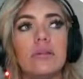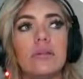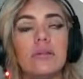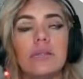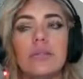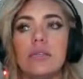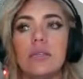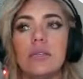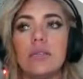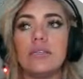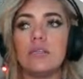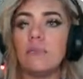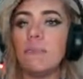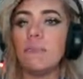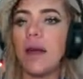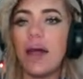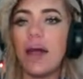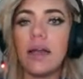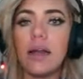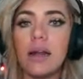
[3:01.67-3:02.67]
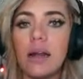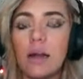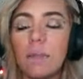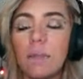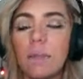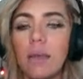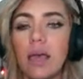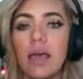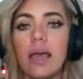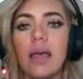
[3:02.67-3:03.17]
the
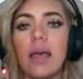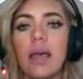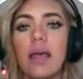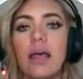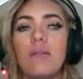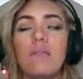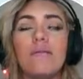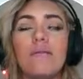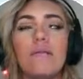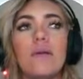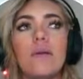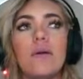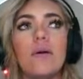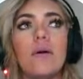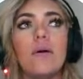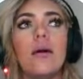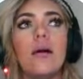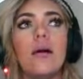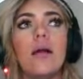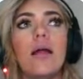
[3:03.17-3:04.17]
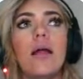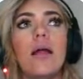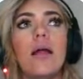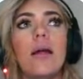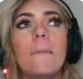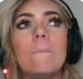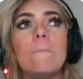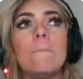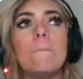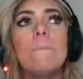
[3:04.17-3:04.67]
Spider-Man,
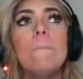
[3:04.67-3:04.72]
for